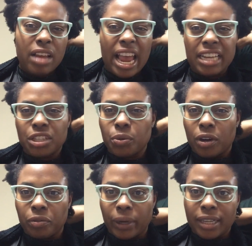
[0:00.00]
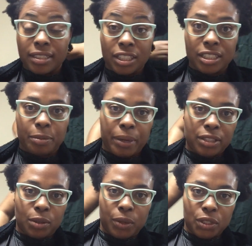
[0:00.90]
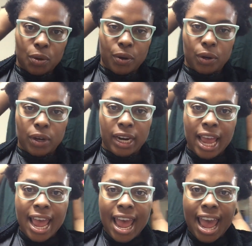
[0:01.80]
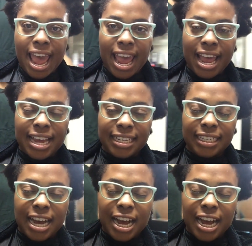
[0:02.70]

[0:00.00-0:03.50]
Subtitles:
8 to 12 weeks. It just depends on what's going on. And